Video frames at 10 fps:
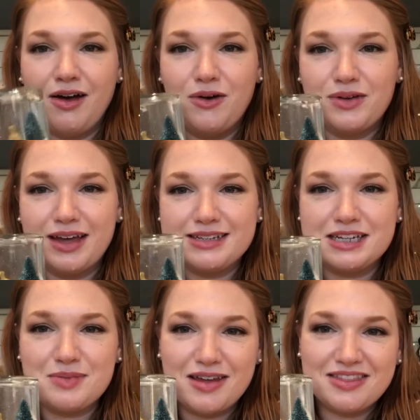Okay,
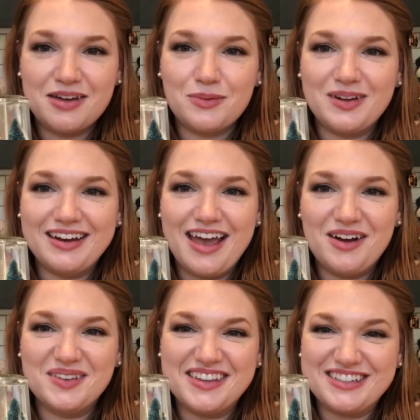team, I think we
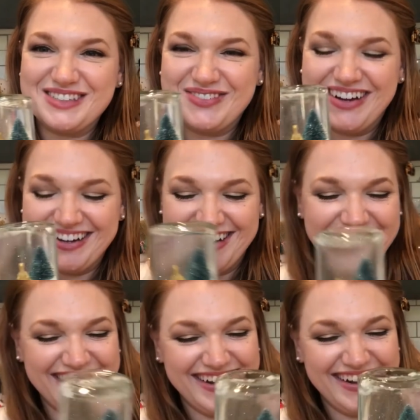nailed this one.
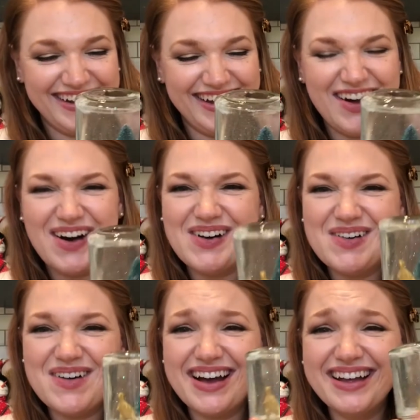
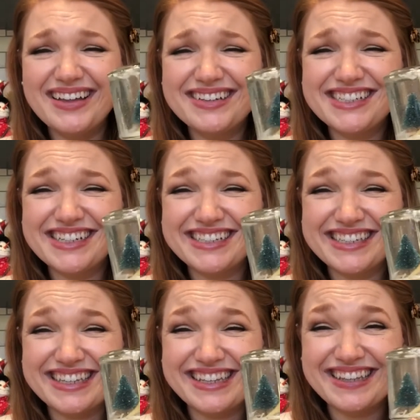Oh, I
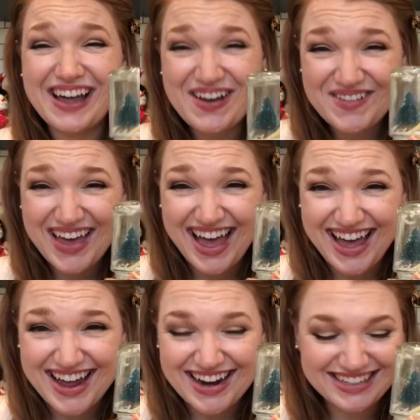just love
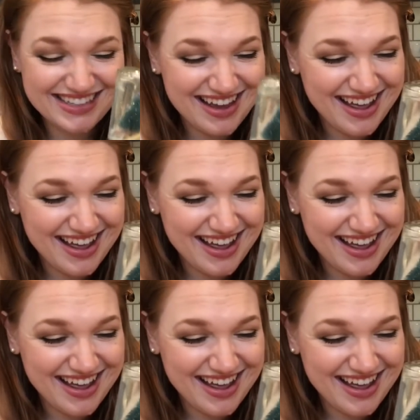it.